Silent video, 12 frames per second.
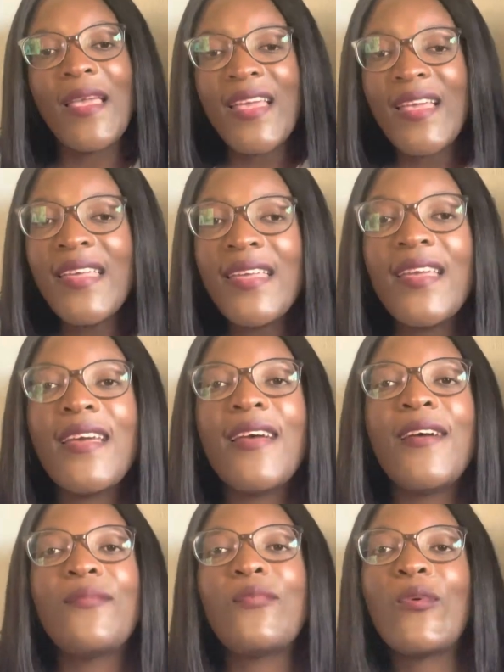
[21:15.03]

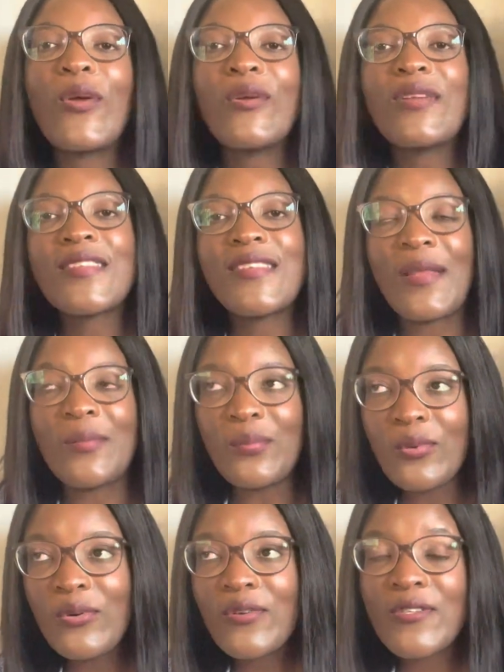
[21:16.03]
here, you cannot sign
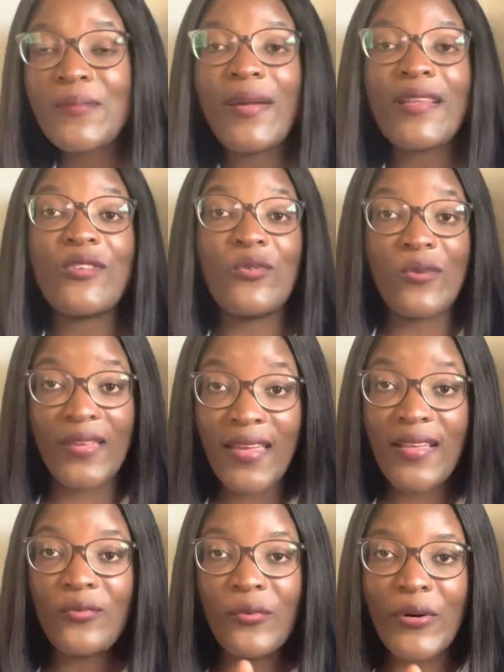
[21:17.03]
books, but you
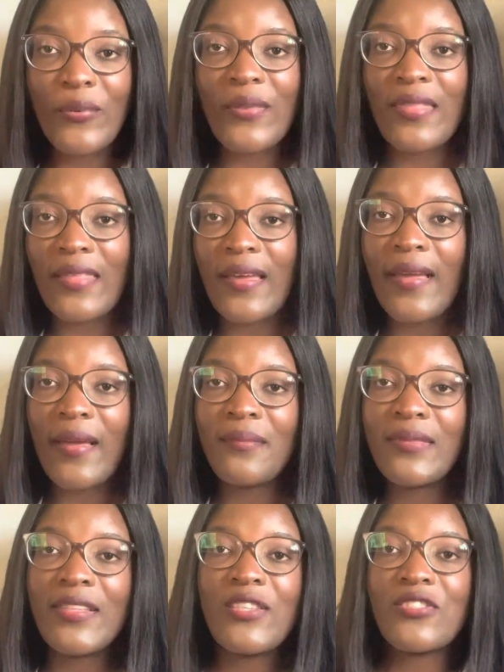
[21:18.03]
can work with
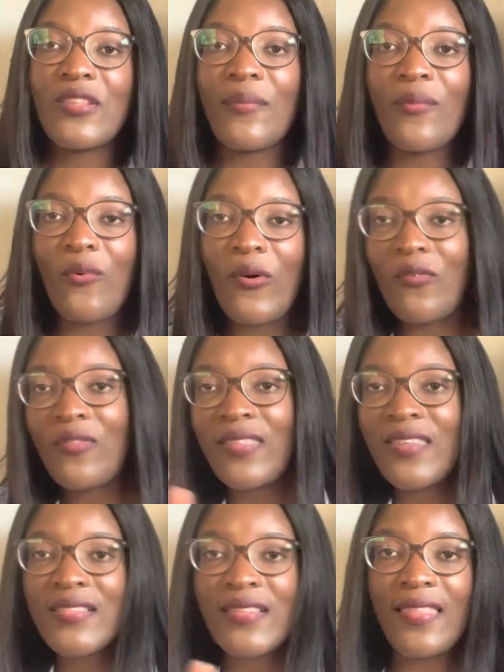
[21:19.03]
them, teach them more,
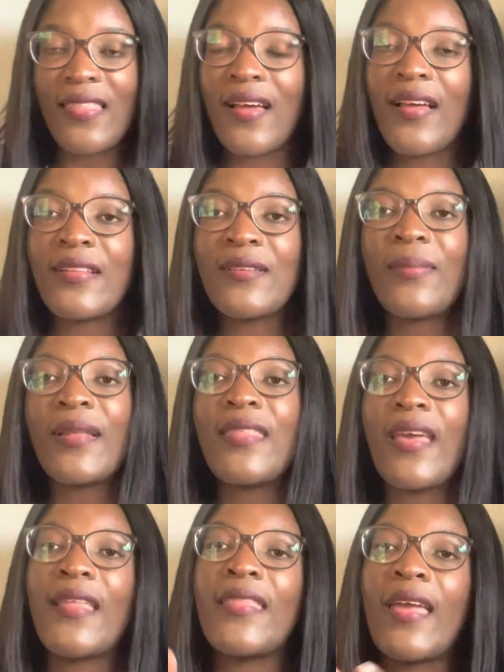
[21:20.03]
this and that. But
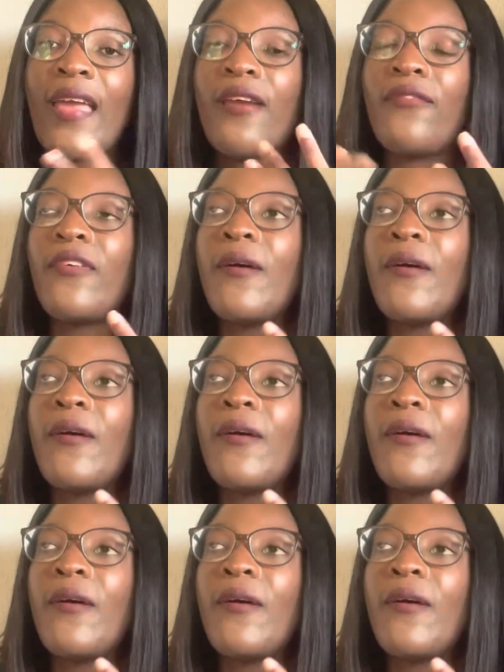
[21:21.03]
there they have